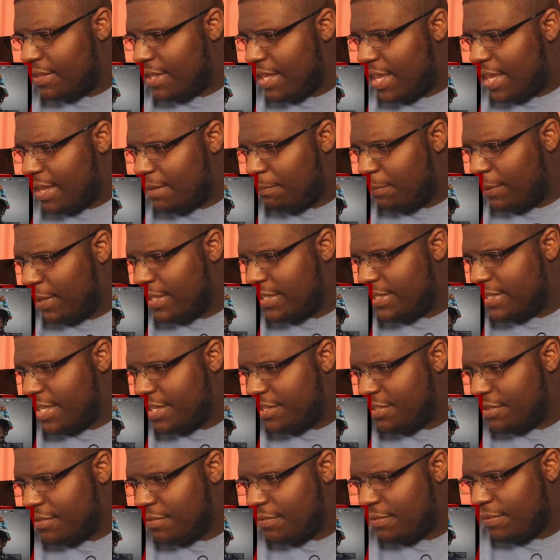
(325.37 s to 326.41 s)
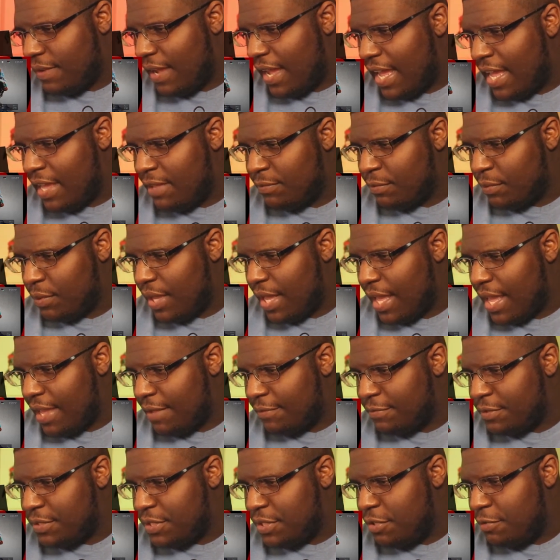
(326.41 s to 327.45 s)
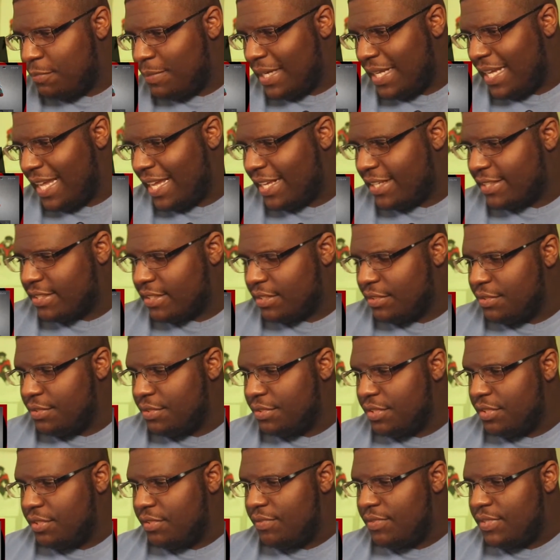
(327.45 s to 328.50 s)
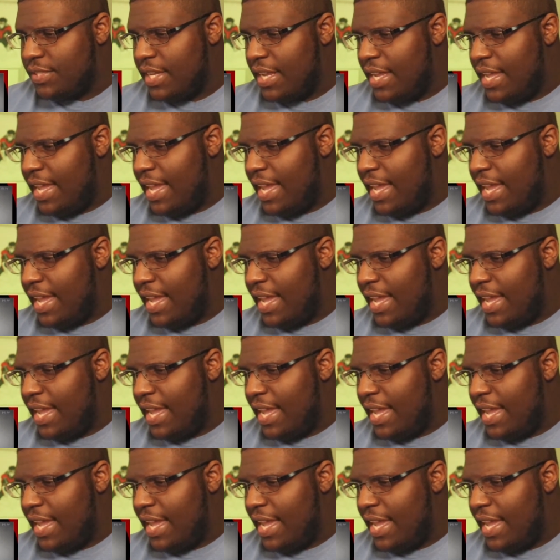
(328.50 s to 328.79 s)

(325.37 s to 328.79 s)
that PlayStation 5 will have too many exclusives